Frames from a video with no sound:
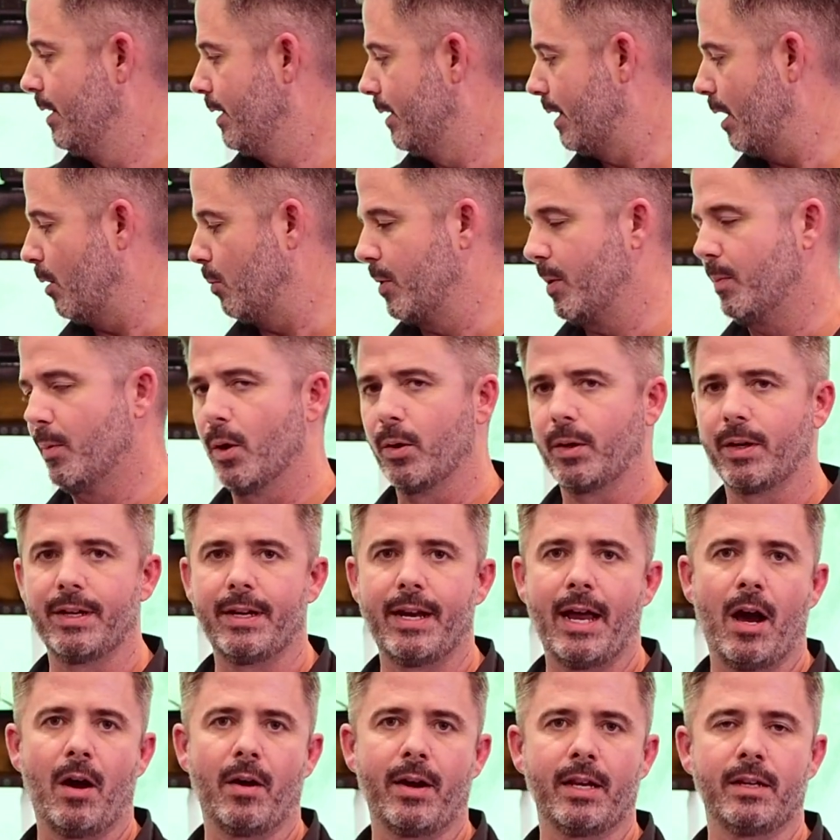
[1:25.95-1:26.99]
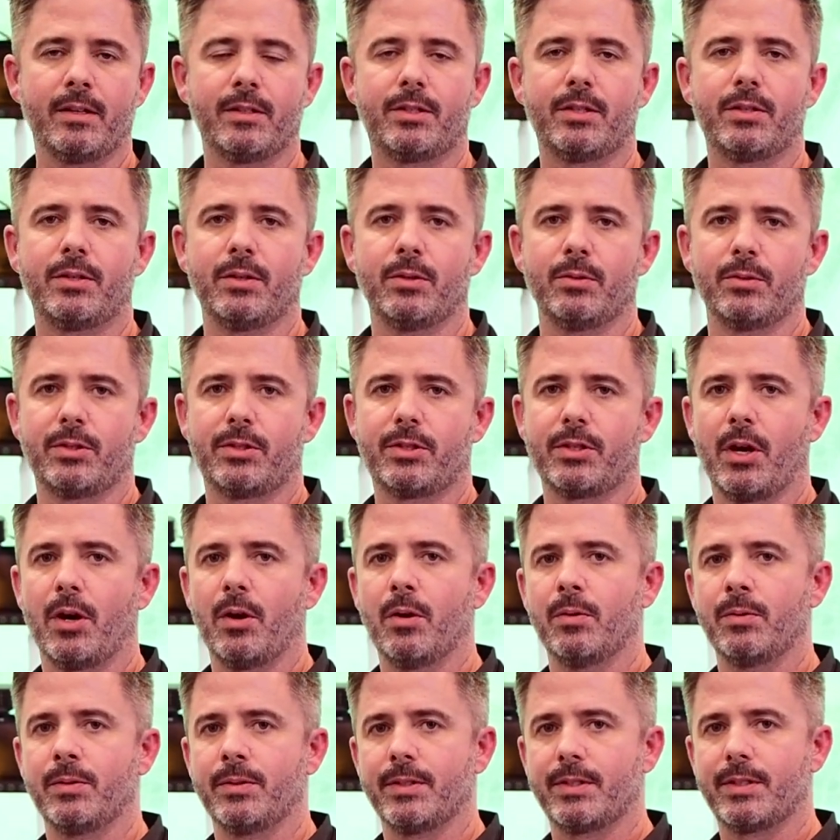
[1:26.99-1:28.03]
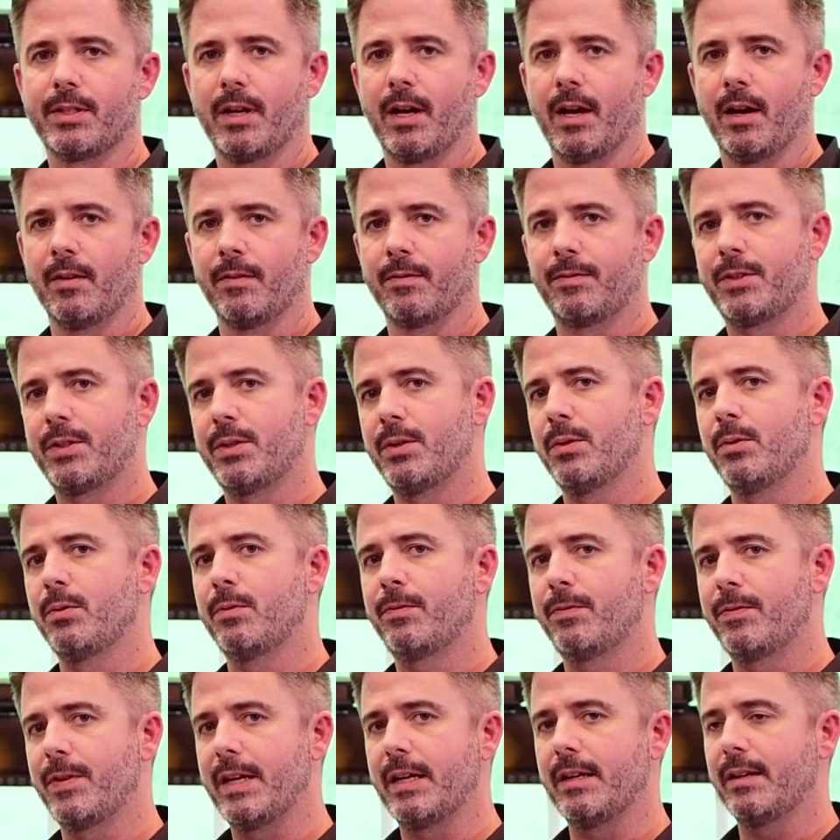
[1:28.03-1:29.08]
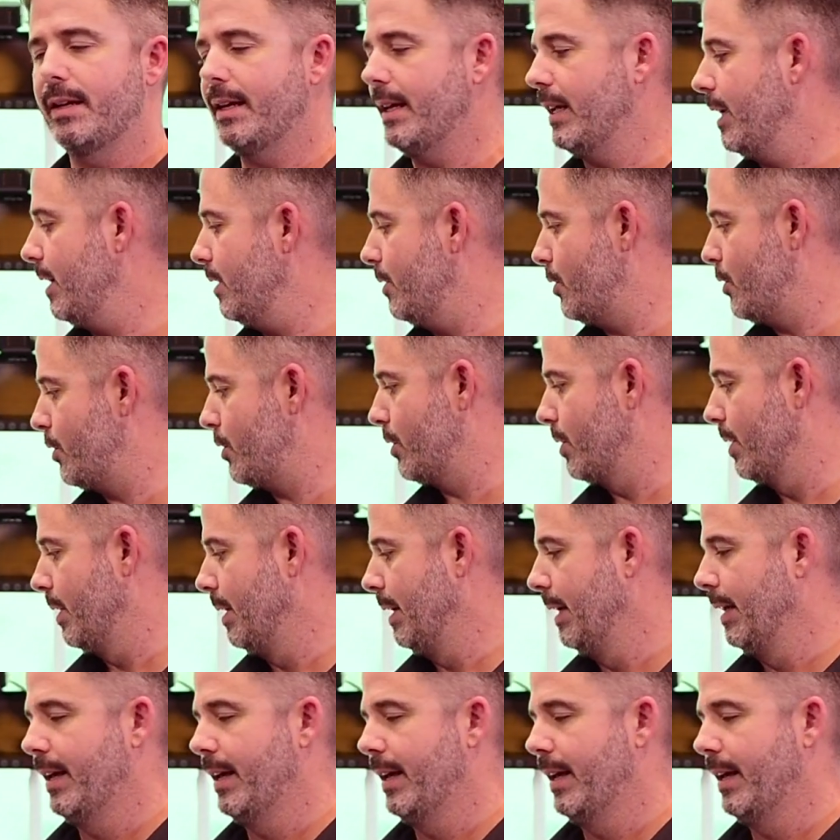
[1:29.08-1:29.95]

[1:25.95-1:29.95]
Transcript: that'll be broken down into zones of 2 feet each.